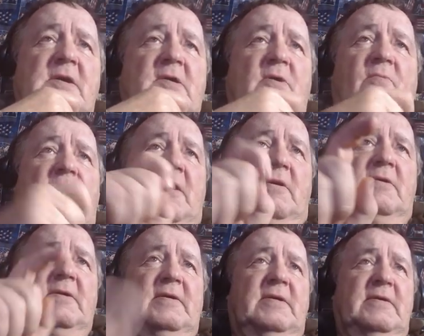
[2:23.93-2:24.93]
Well,
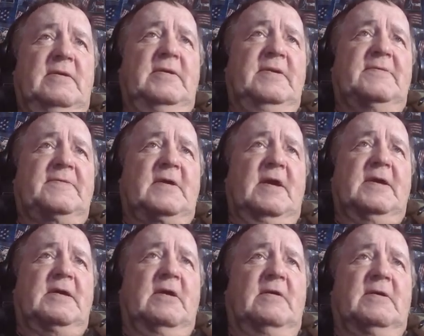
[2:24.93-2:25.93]
this guy
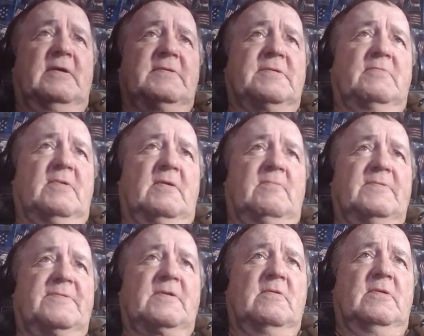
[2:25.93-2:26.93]
caught on to what
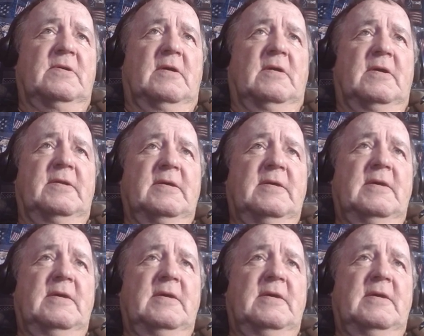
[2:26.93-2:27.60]
was going on.